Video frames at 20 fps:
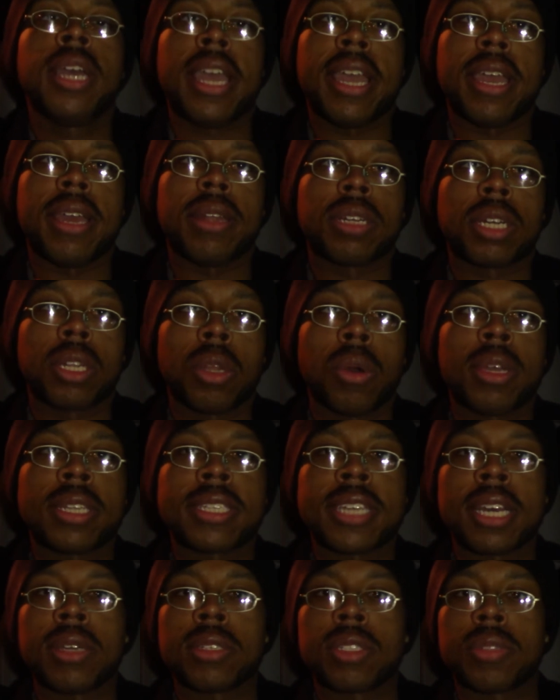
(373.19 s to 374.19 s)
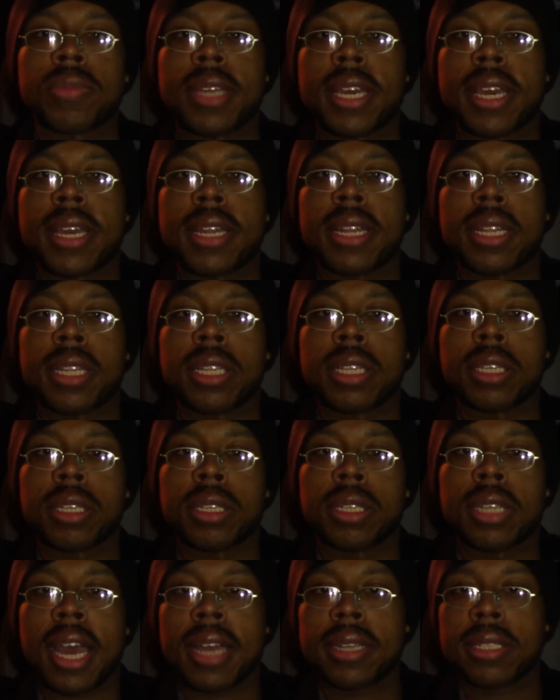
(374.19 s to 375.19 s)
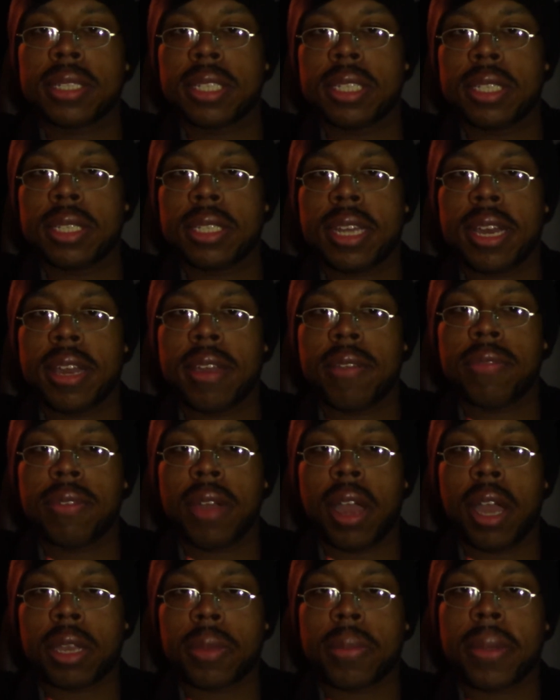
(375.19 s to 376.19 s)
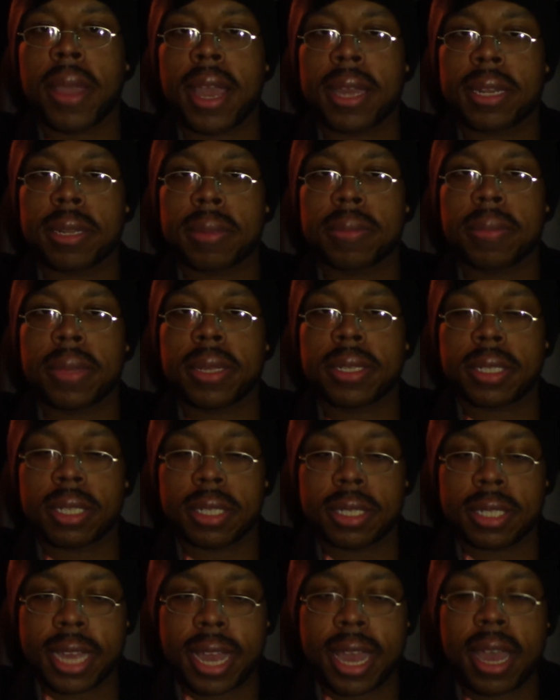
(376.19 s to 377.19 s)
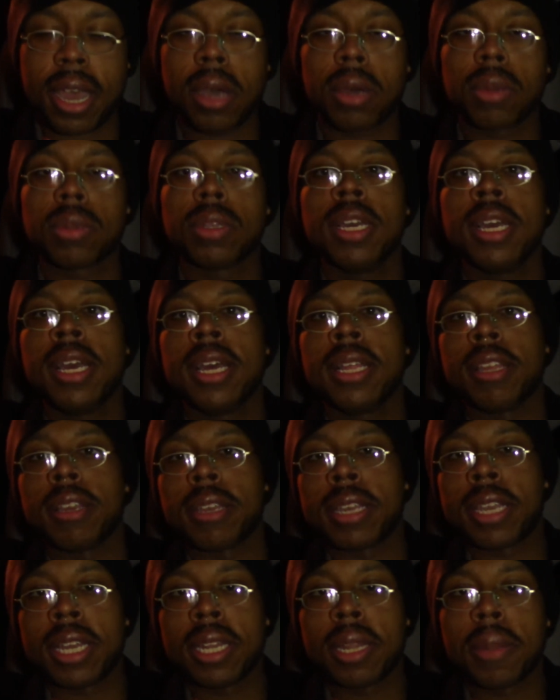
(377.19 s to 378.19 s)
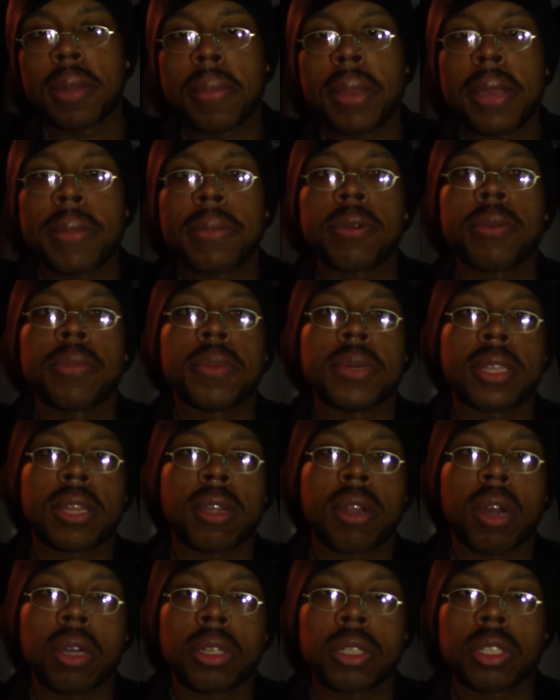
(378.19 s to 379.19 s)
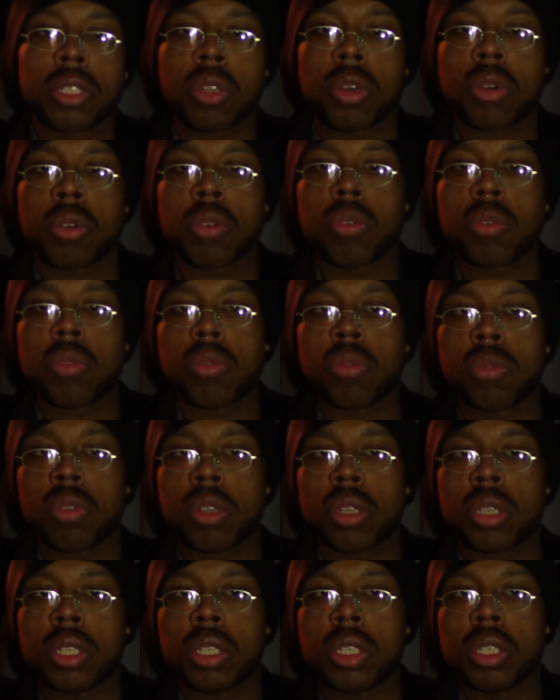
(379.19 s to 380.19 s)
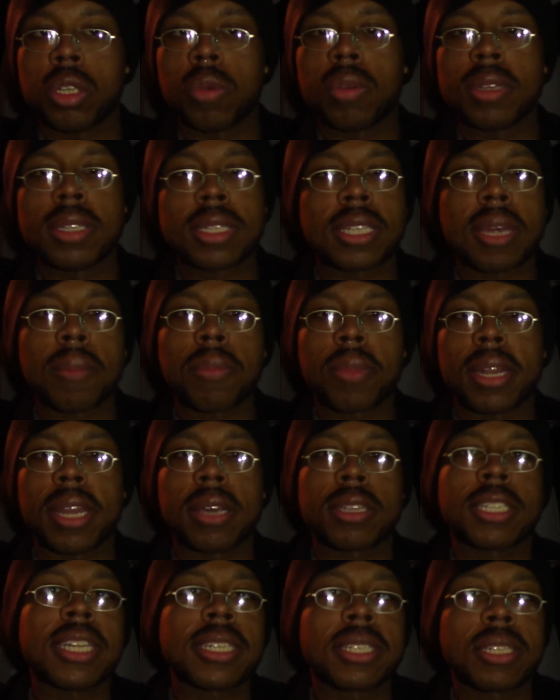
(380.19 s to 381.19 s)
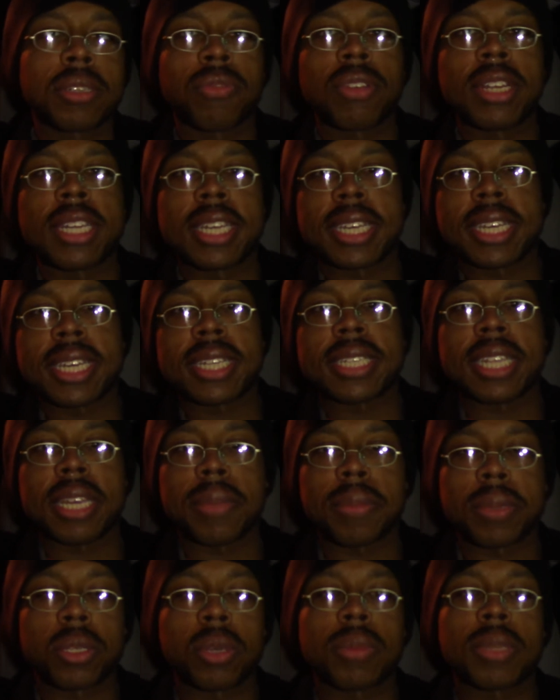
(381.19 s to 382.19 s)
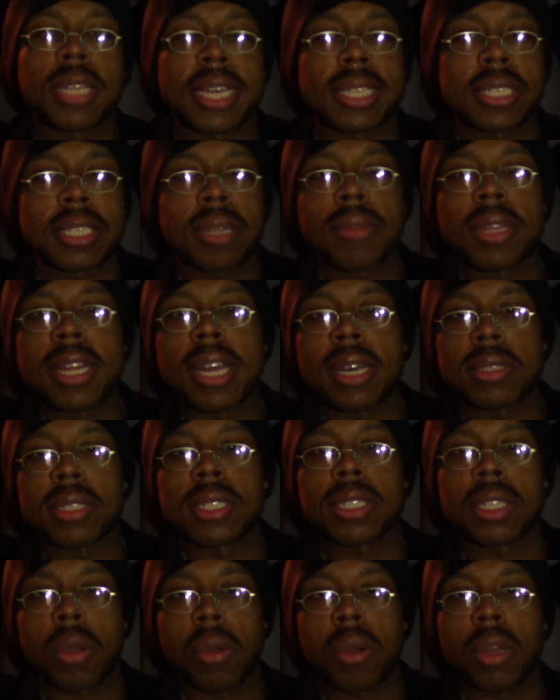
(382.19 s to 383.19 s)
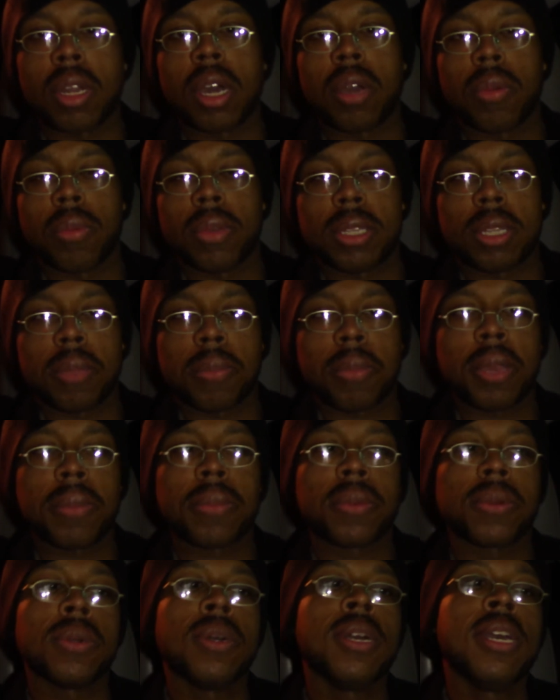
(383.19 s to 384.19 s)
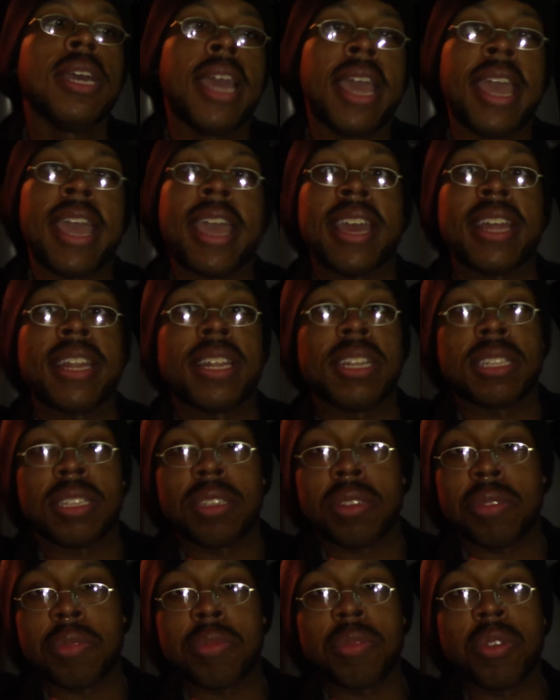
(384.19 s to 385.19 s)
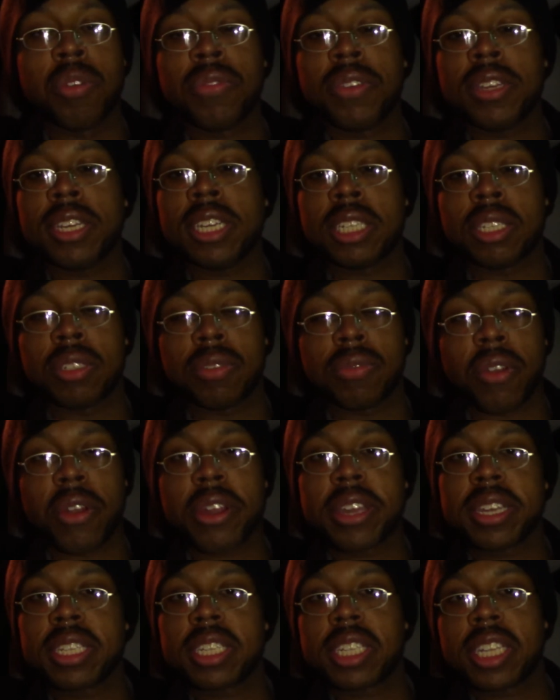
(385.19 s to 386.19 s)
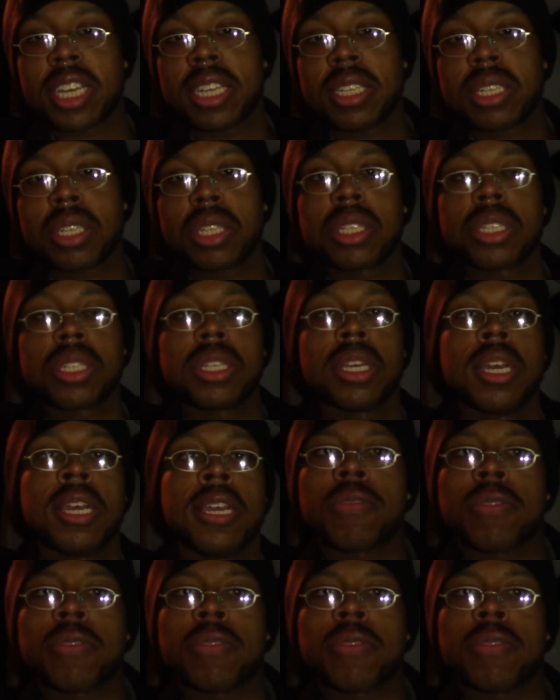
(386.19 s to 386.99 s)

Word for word: and Chloe tells him that the Nazis have occupied the, the town, they're killing people, but they're also doing something else. She doesn't really get deep into it, but like something else is going on with the people. And the movie is very intense.